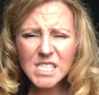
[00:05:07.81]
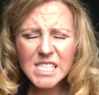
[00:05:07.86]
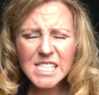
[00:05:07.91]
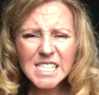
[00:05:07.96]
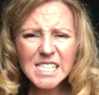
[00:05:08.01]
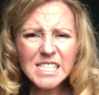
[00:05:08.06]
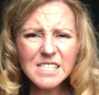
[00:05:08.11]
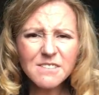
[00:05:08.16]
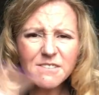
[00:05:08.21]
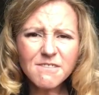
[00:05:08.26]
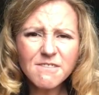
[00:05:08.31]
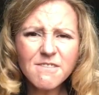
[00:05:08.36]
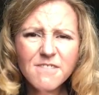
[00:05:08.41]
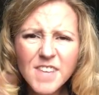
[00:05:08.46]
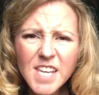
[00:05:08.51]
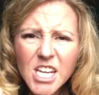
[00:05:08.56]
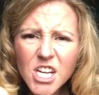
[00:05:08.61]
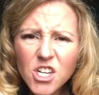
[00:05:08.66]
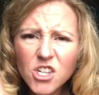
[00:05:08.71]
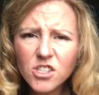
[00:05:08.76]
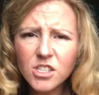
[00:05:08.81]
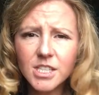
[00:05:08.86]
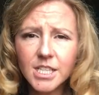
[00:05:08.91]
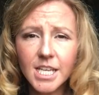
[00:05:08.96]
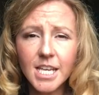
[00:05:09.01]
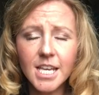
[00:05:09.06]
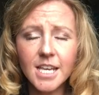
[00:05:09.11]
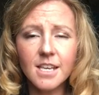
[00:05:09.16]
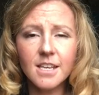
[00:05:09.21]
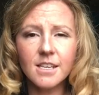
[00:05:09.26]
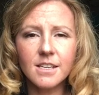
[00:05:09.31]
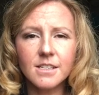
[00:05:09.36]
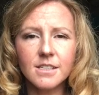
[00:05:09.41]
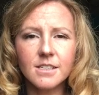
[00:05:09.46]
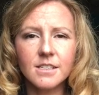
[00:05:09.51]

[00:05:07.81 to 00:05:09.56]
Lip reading: severely